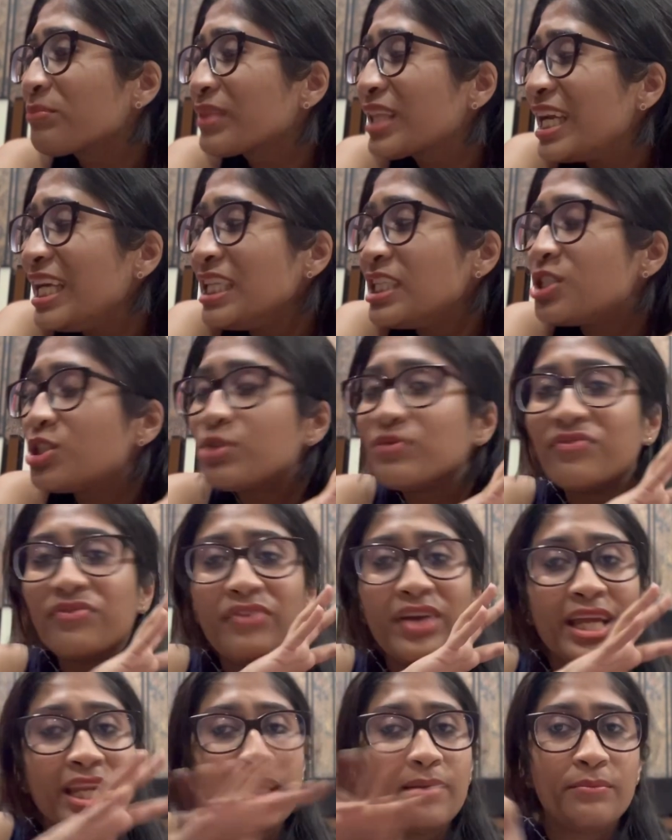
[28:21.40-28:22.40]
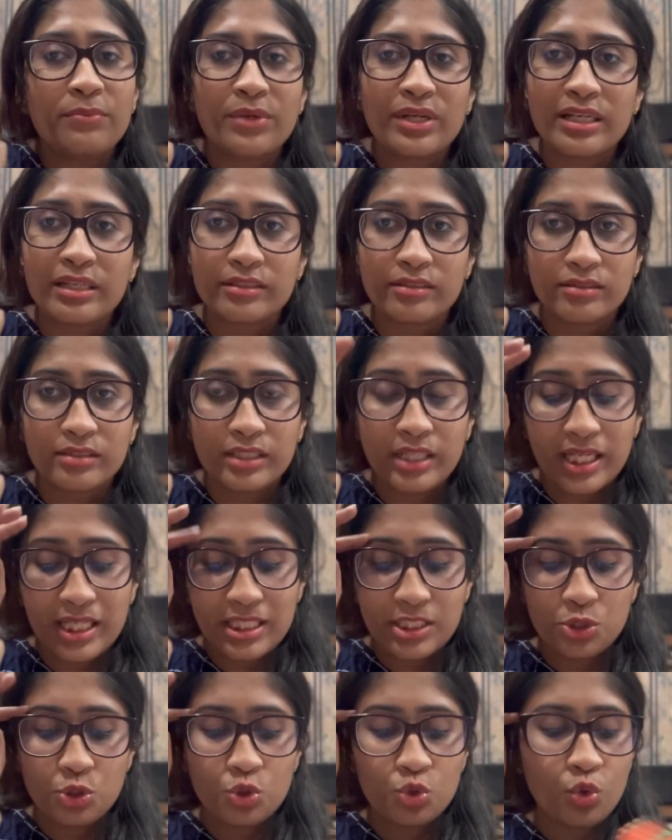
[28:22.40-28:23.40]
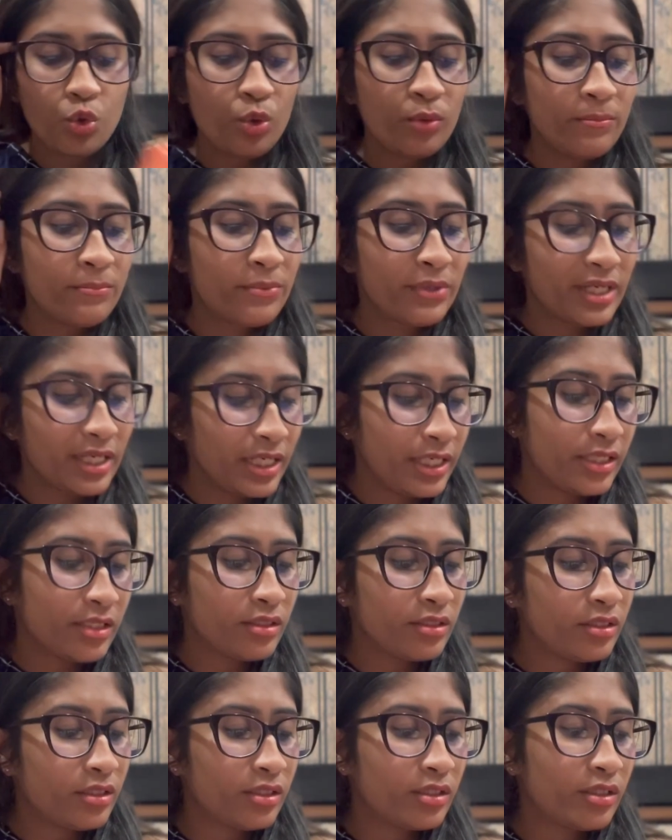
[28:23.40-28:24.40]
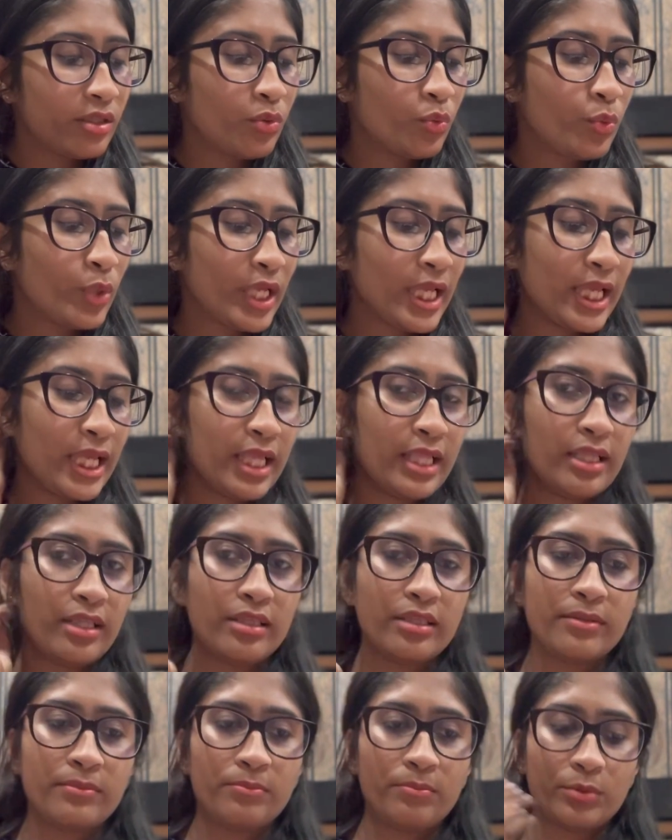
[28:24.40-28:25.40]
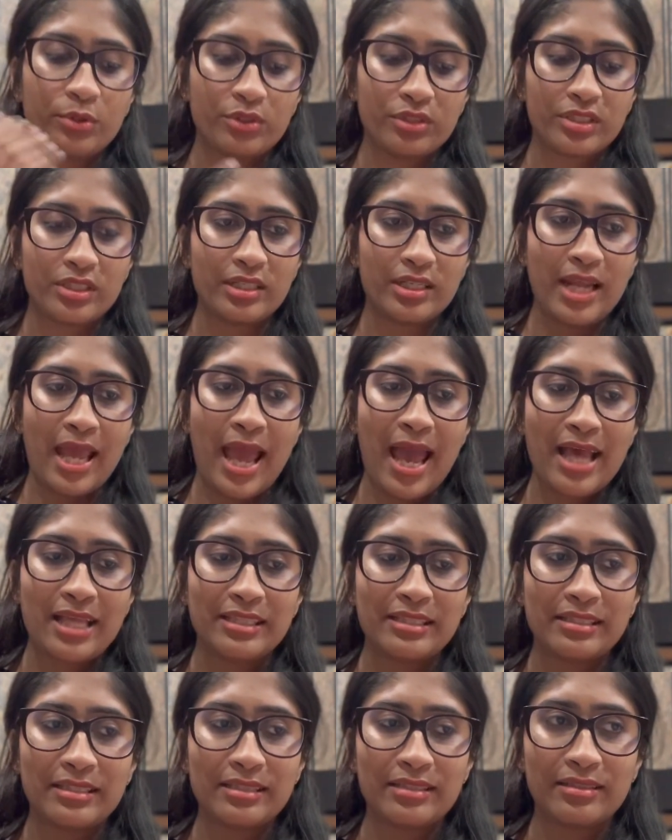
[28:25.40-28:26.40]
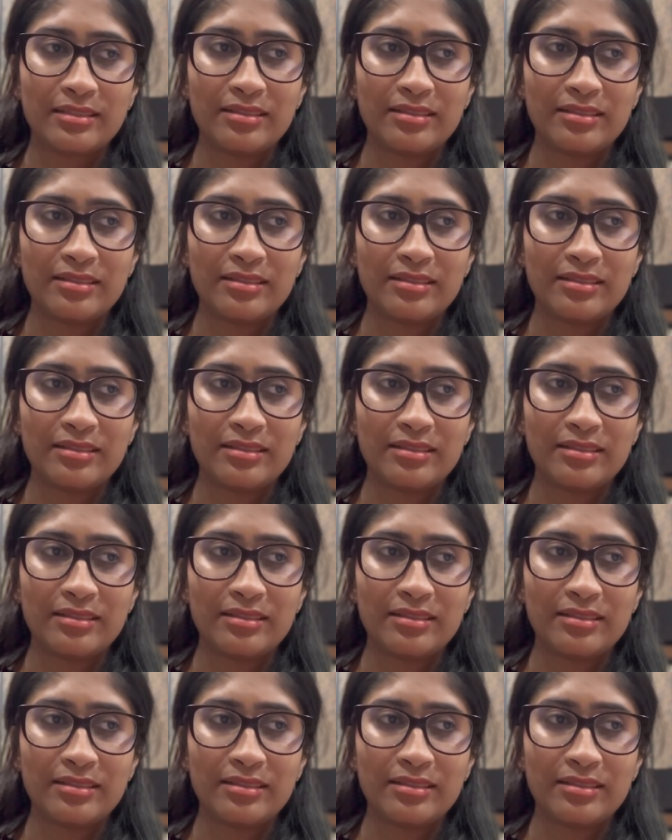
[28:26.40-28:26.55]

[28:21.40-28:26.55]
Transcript: it's very brilliant. It's so brilliant the way the person has